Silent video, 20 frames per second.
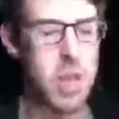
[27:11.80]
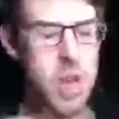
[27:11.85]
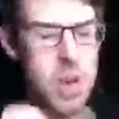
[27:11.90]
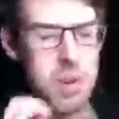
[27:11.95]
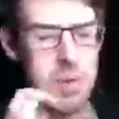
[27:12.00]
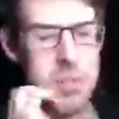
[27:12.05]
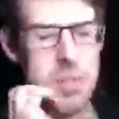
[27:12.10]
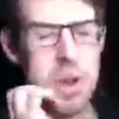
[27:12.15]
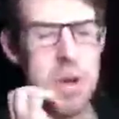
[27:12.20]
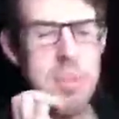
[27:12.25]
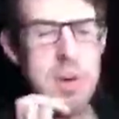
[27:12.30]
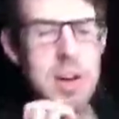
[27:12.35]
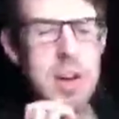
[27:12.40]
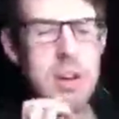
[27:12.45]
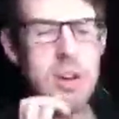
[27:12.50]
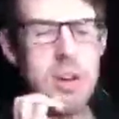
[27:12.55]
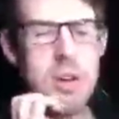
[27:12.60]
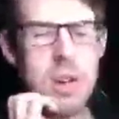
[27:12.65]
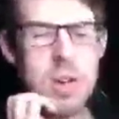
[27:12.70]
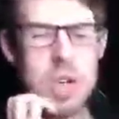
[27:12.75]
With no beard,
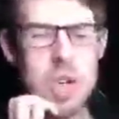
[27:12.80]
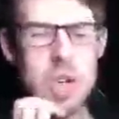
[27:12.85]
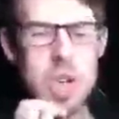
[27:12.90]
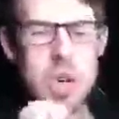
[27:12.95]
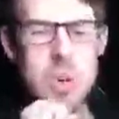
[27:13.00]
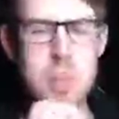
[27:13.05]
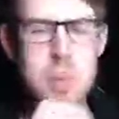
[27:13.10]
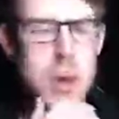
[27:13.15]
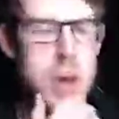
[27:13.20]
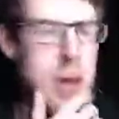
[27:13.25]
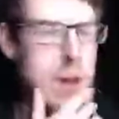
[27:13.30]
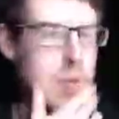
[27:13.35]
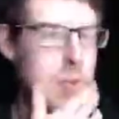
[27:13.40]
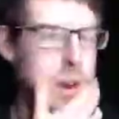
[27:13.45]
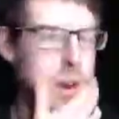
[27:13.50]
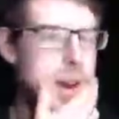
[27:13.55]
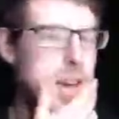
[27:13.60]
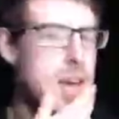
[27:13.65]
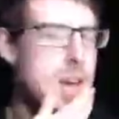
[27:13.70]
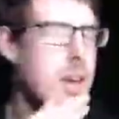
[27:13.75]
you look stupid,
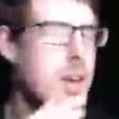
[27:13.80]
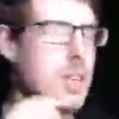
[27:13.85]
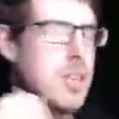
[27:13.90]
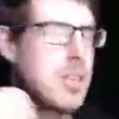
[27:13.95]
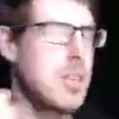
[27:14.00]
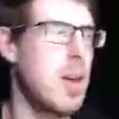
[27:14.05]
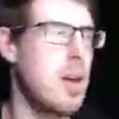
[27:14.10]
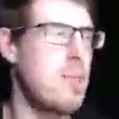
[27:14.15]
really? Because, I